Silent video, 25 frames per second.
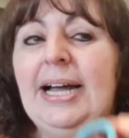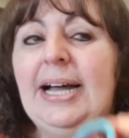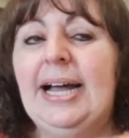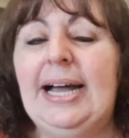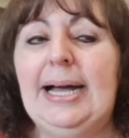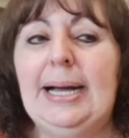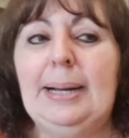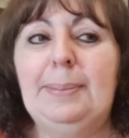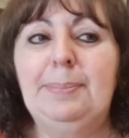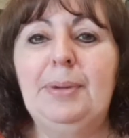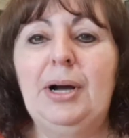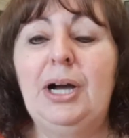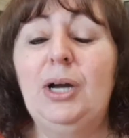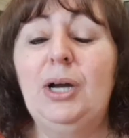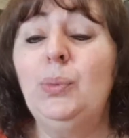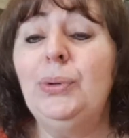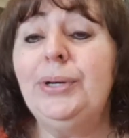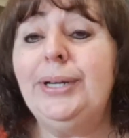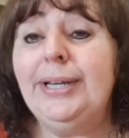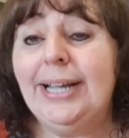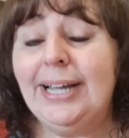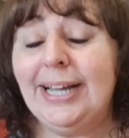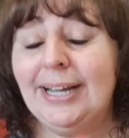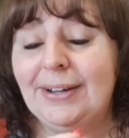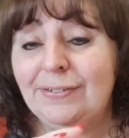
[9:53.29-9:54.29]
I
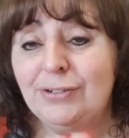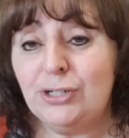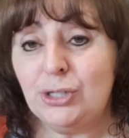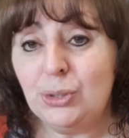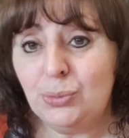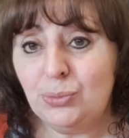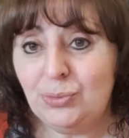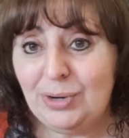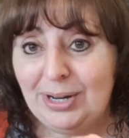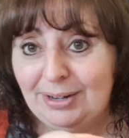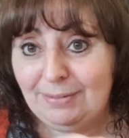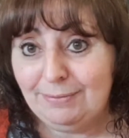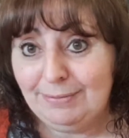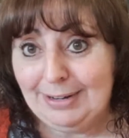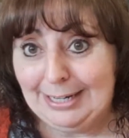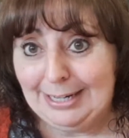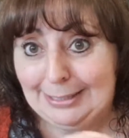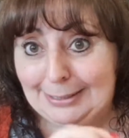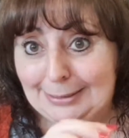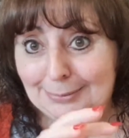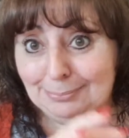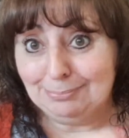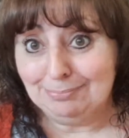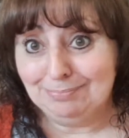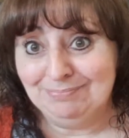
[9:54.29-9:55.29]
wouldn't have to
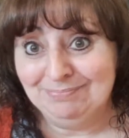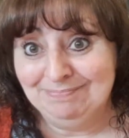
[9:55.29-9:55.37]
reinvent.